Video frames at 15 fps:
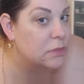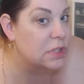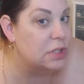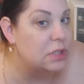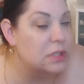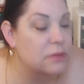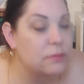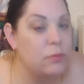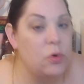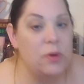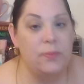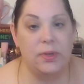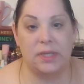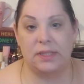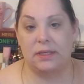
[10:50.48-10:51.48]
It's just
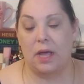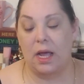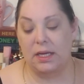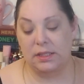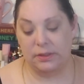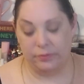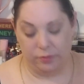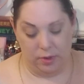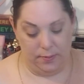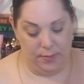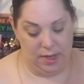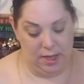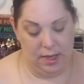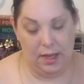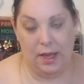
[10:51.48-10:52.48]
more precise for
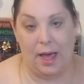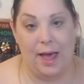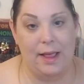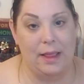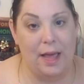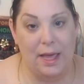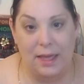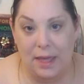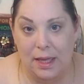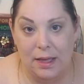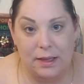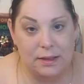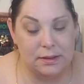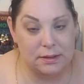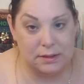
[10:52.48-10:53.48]
me. I like
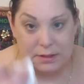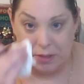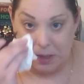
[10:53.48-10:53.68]
it.